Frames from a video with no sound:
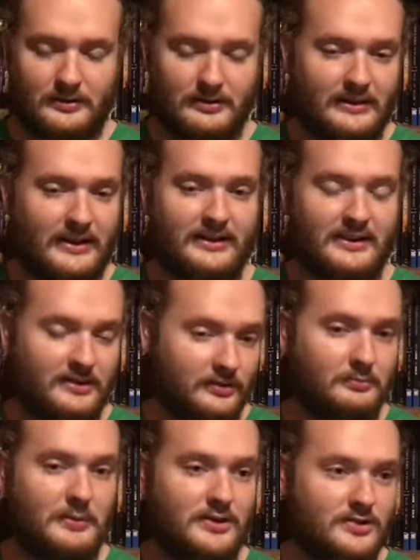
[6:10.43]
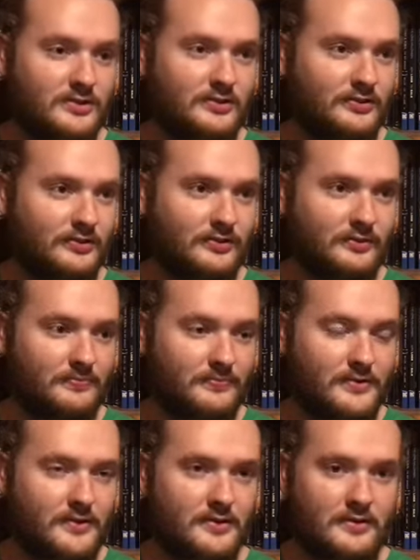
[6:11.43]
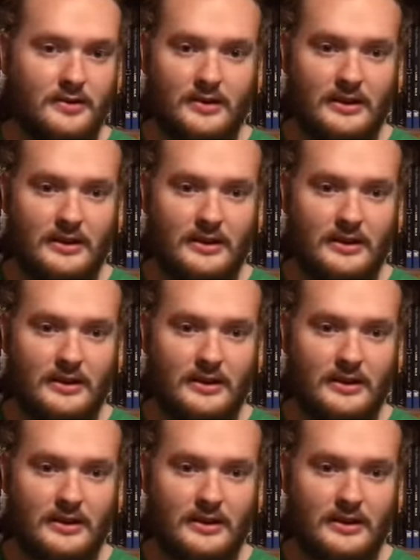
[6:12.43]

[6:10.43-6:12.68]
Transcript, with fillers: like it as much as the